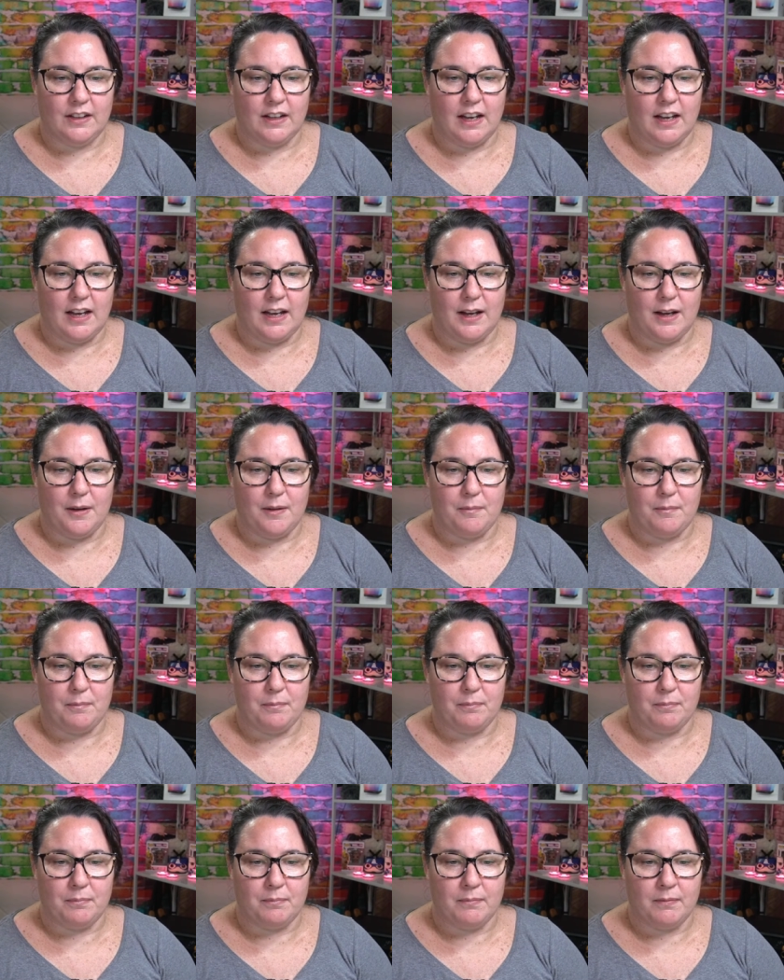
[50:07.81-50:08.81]

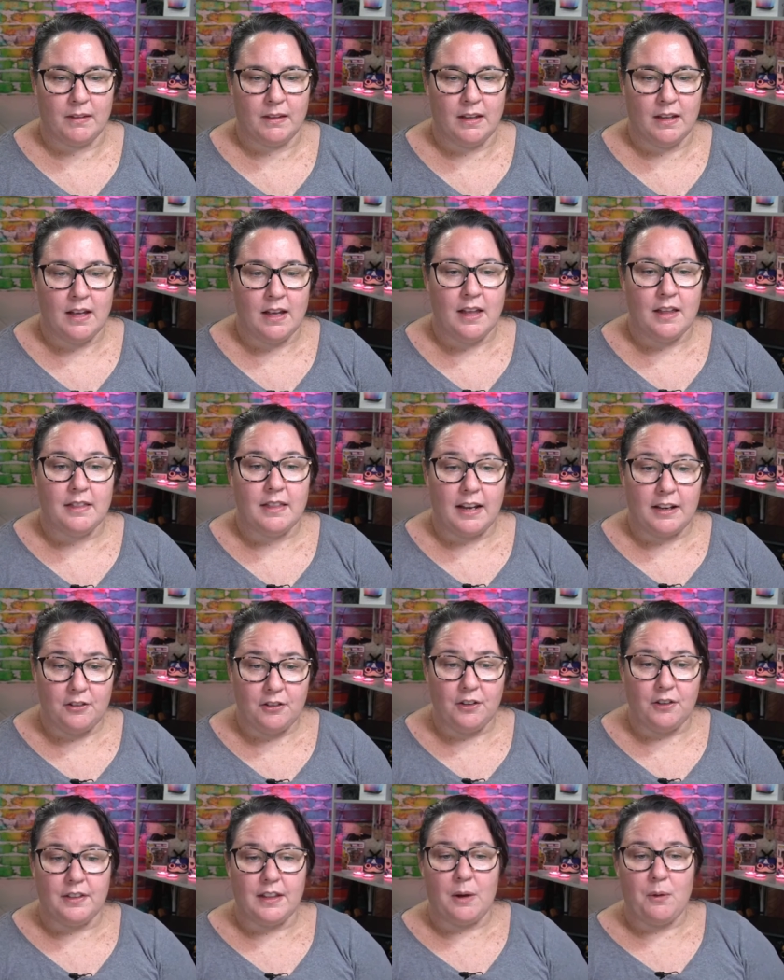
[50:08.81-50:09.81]
Um, they
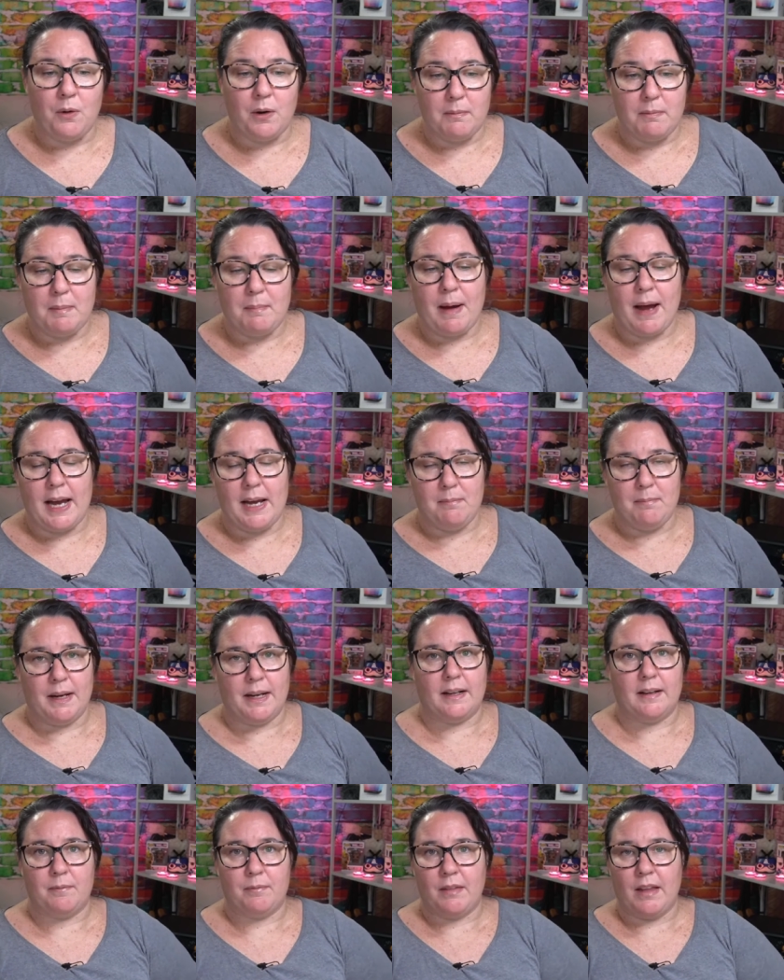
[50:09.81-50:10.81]
do. They want to be paid
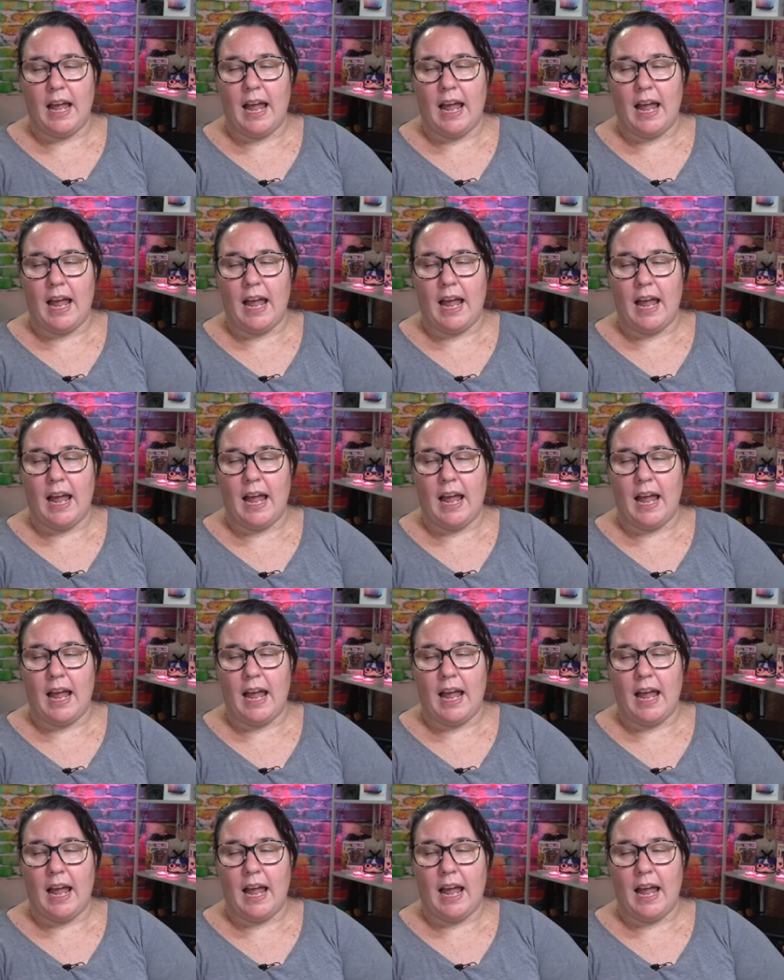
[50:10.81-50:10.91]
better.